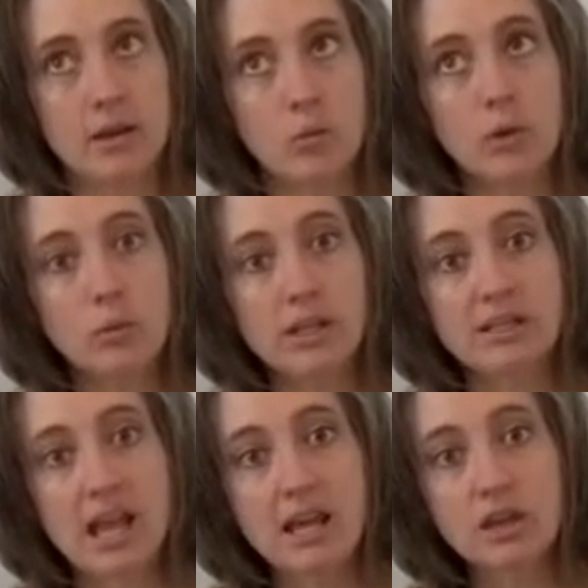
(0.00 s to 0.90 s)
when we
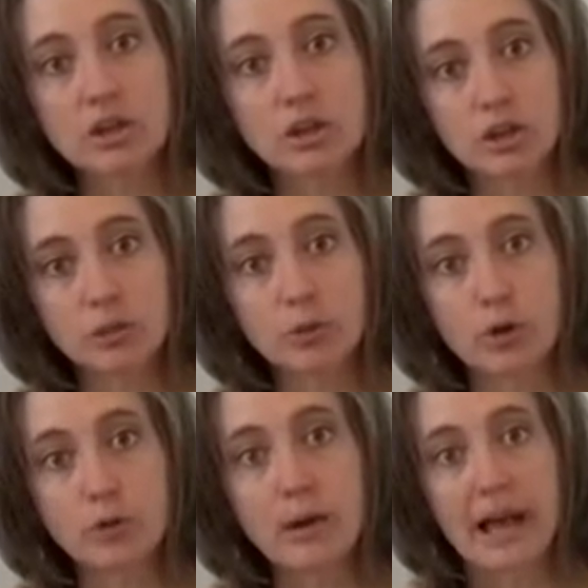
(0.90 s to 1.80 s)
take a good
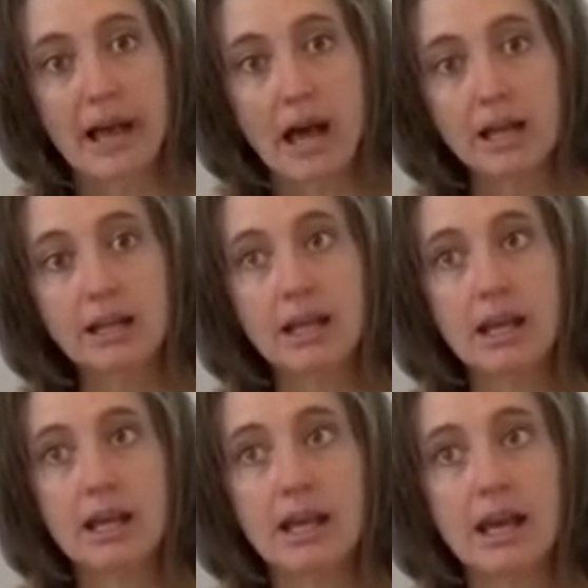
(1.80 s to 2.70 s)
probiotic,
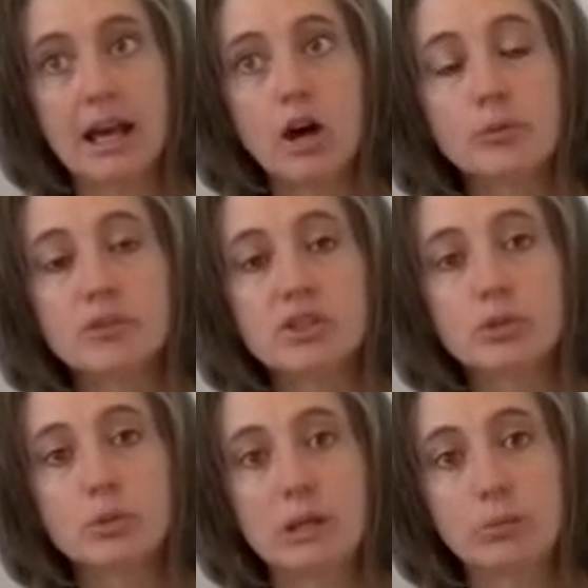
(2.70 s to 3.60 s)
it helps
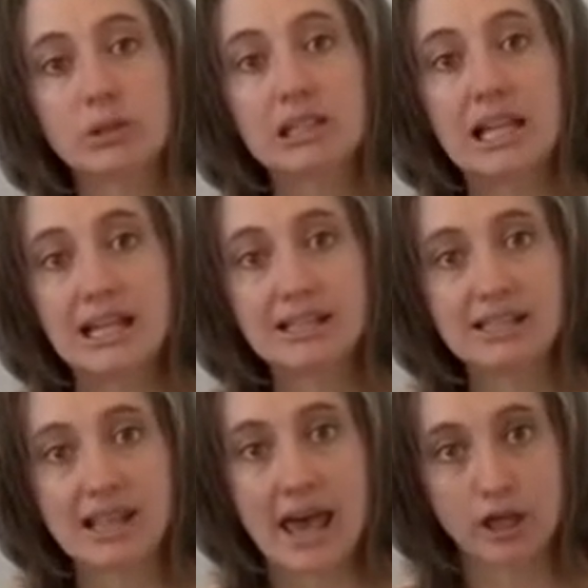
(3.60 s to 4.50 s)
to replace
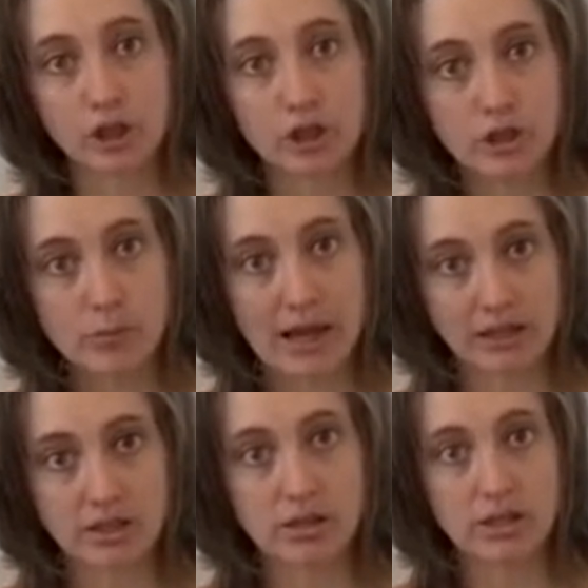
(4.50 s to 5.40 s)
that good
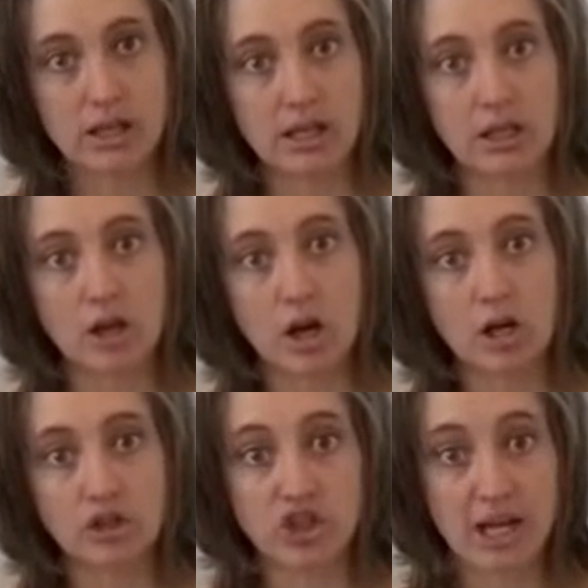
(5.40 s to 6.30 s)
bacteria in
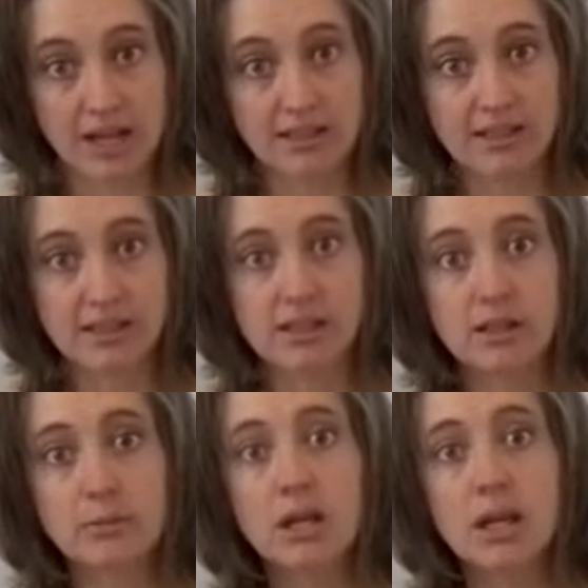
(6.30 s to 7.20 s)
our GI
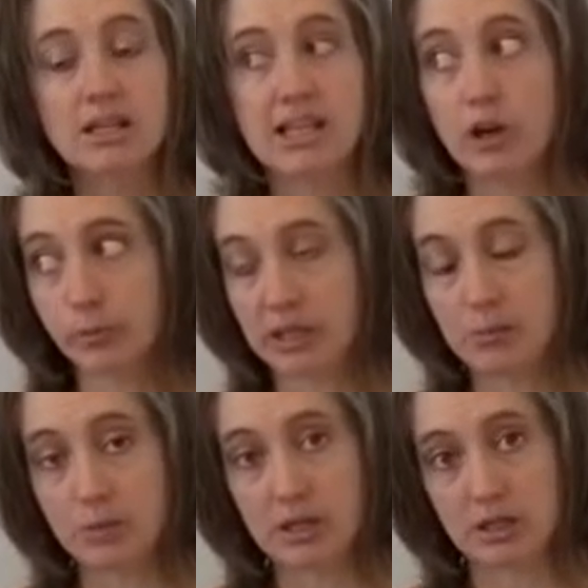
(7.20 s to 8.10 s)
system to help
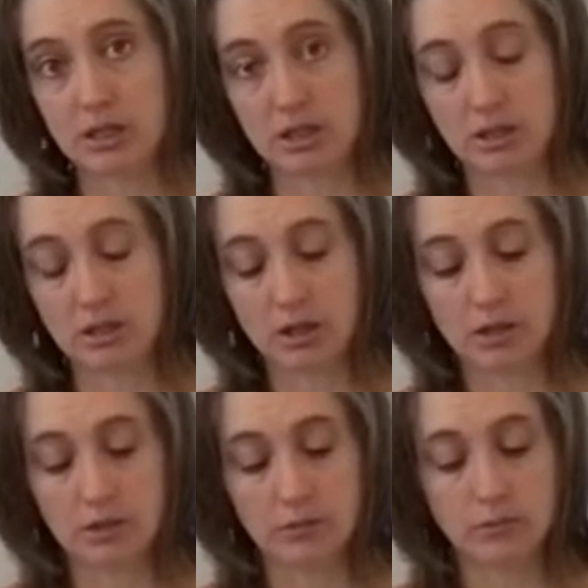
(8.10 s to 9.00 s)
keep it in
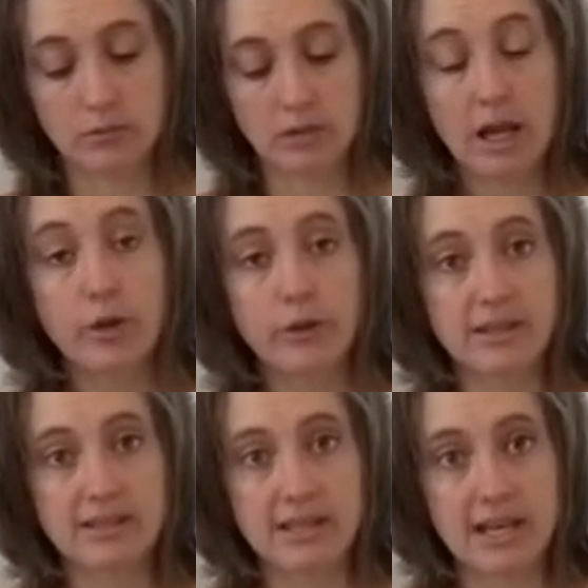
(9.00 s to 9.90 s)
a healthy
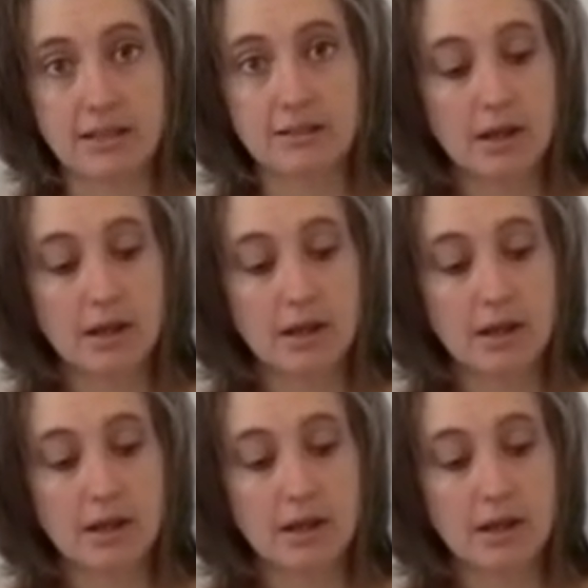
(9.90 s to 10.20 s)
state.